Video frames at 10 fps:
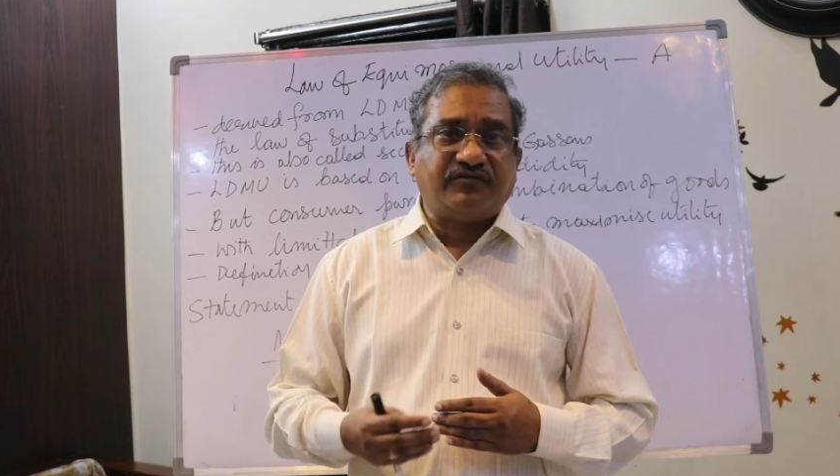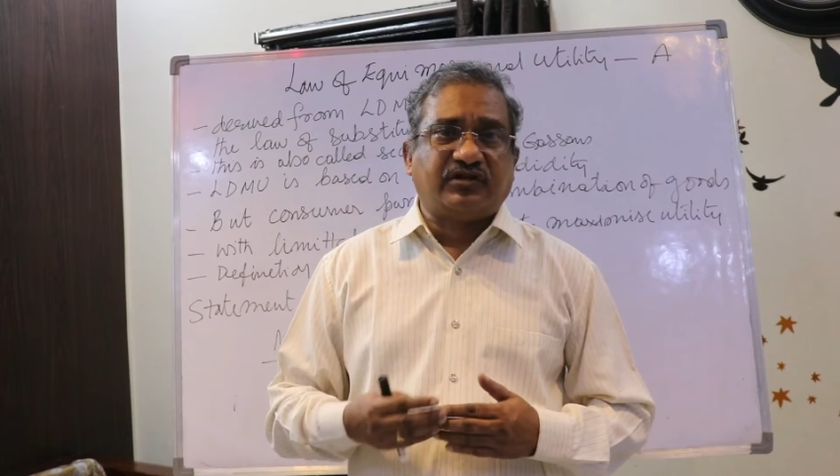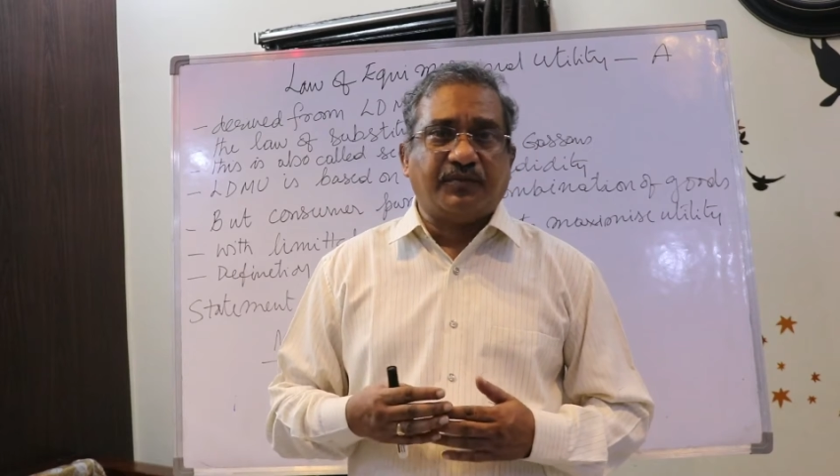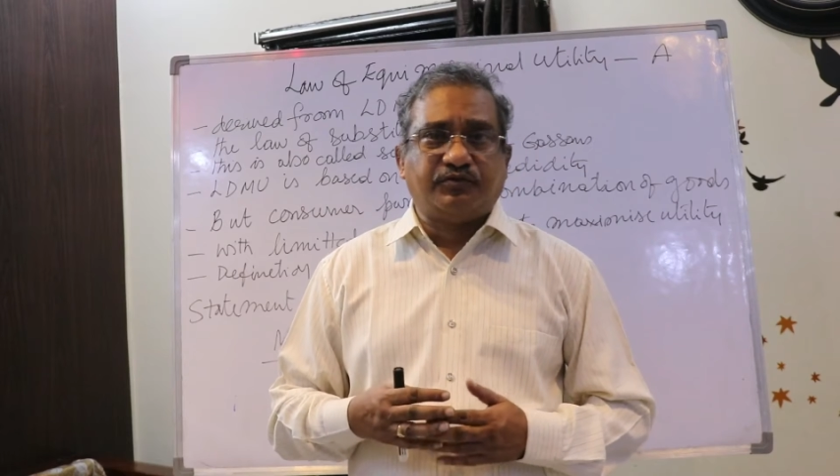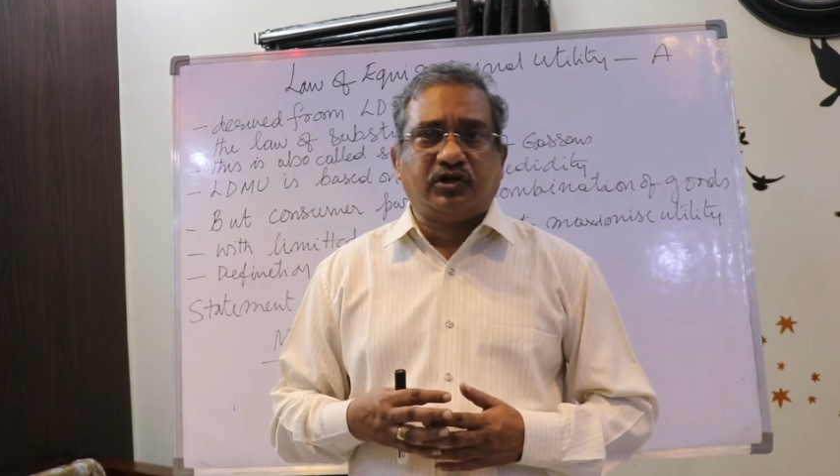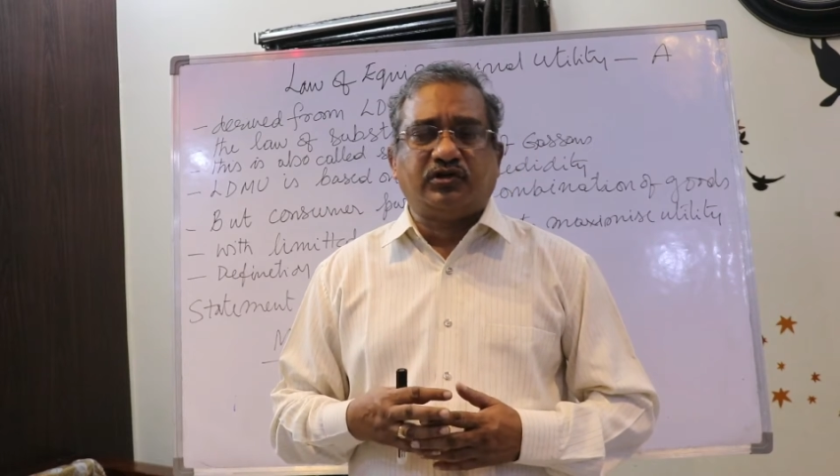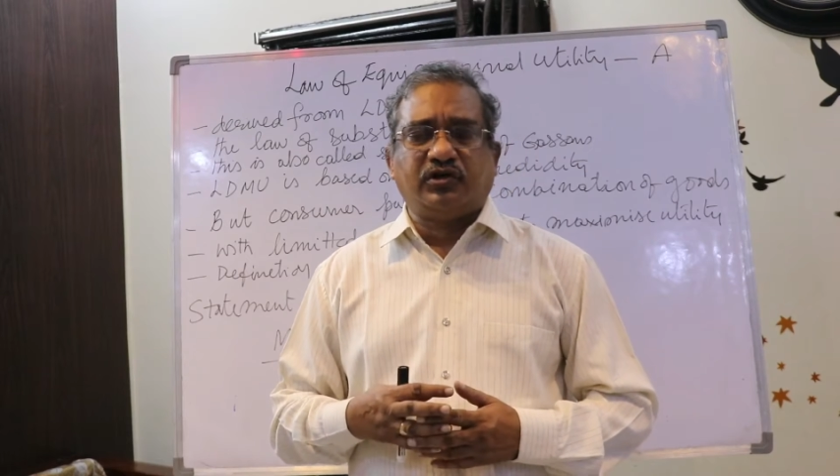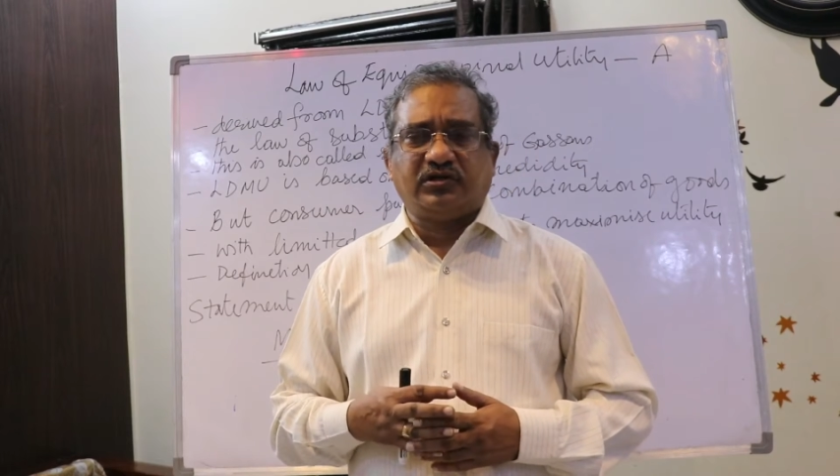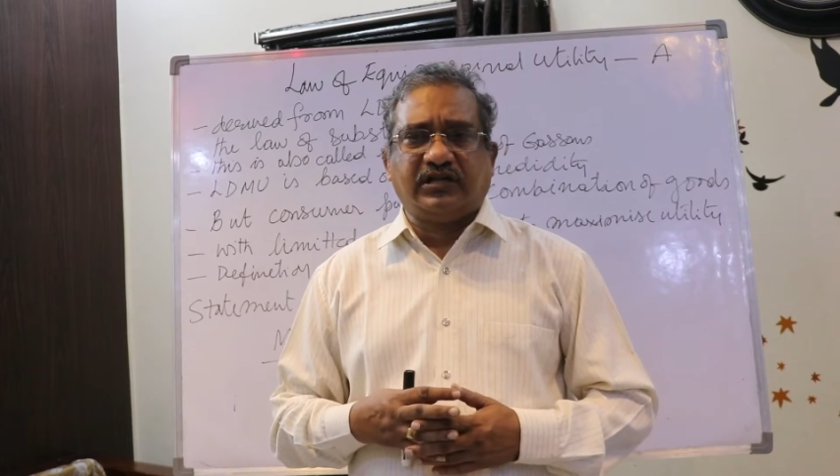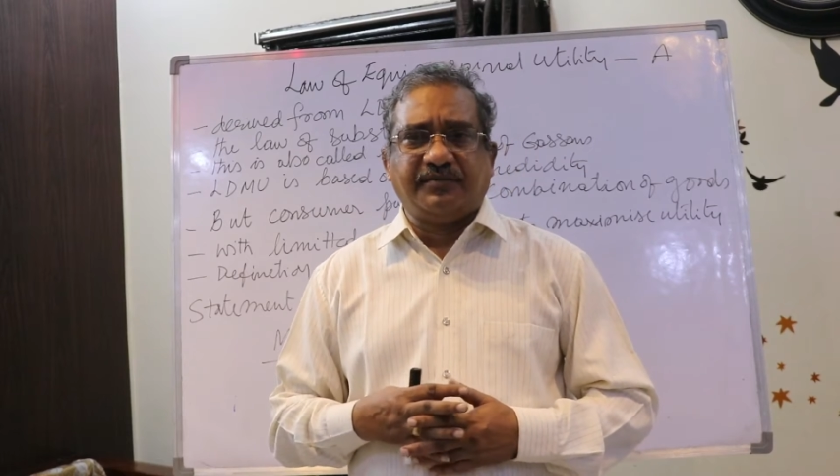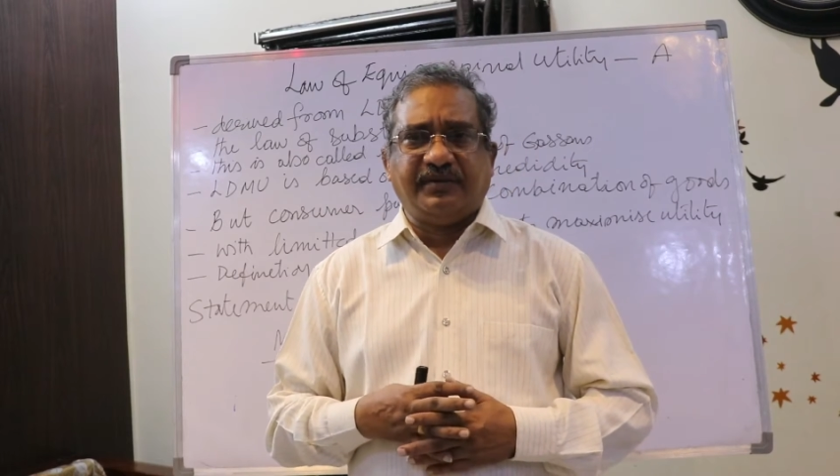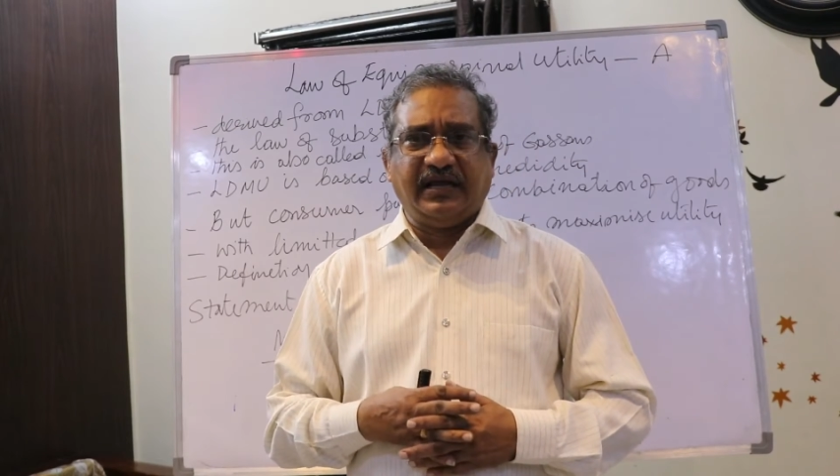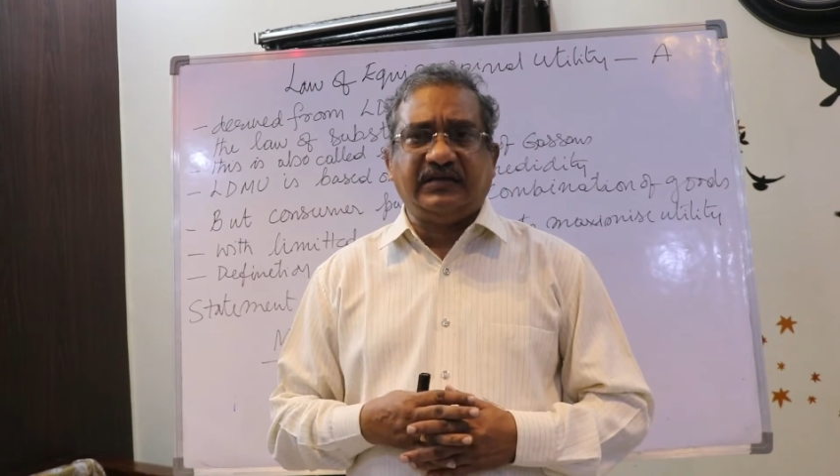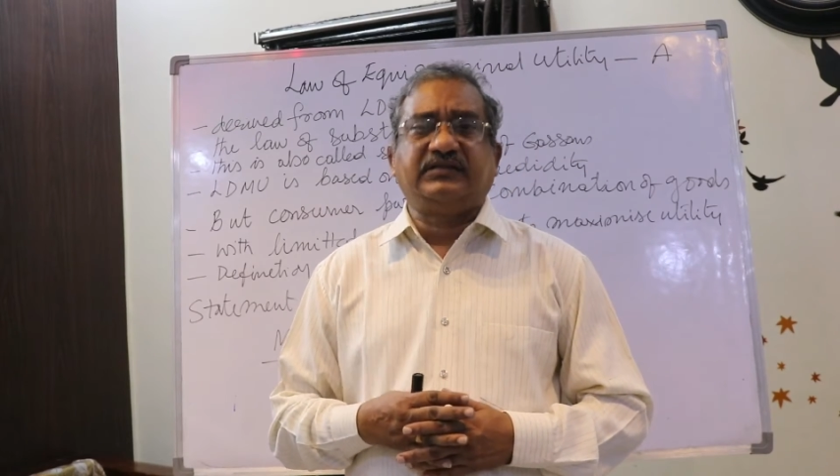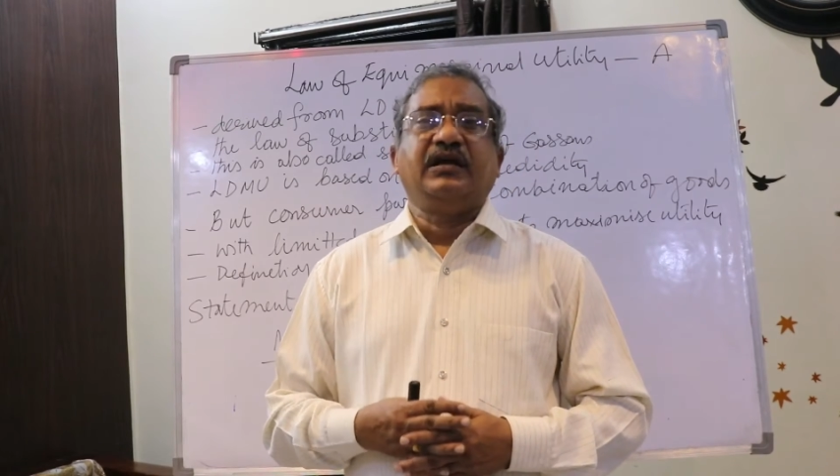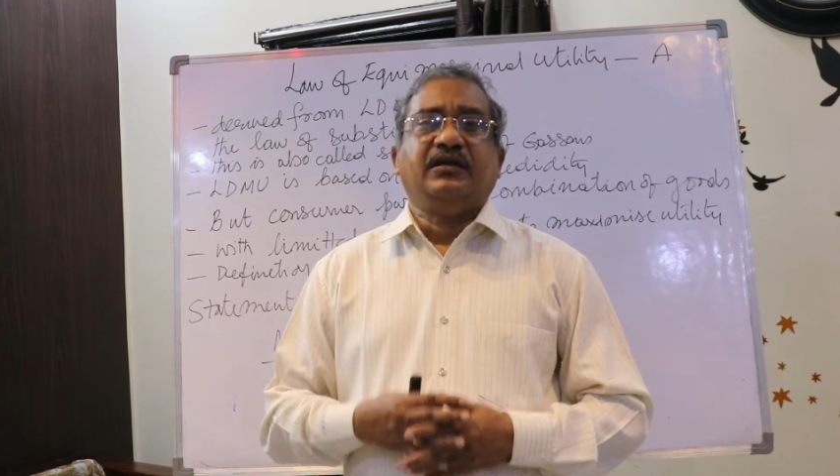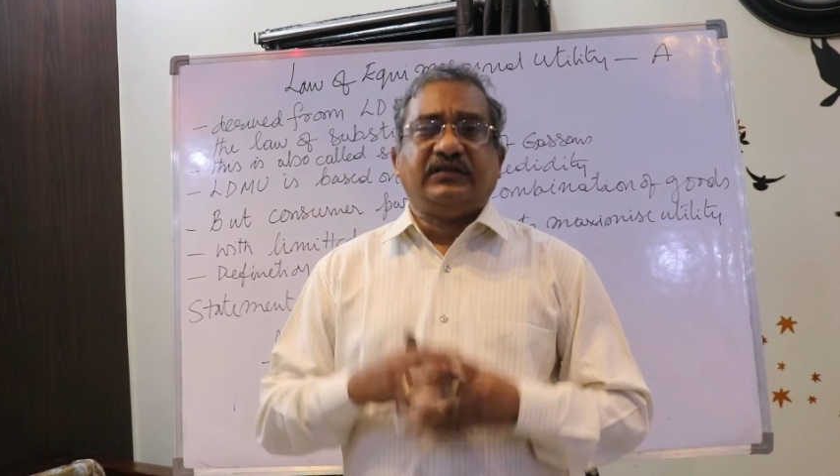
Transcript: substitution means